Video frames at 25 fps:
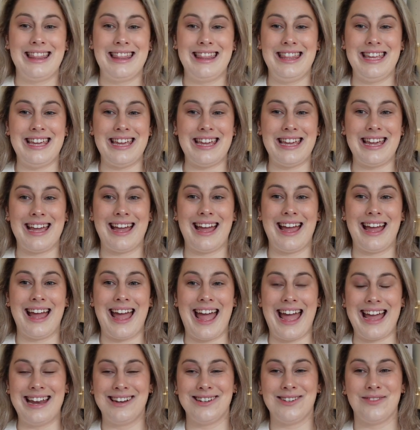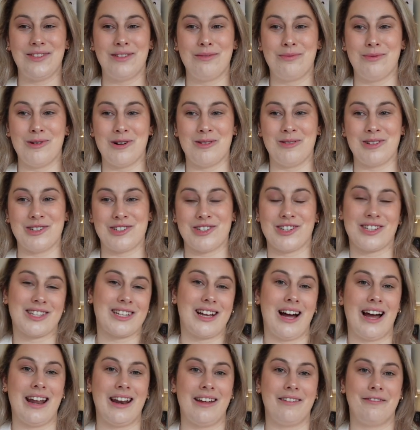The end of the book was just
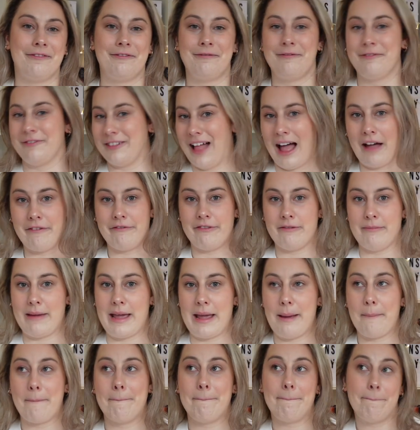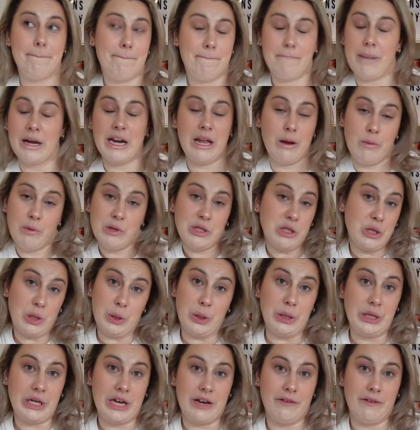kind of flat for me, but it was good.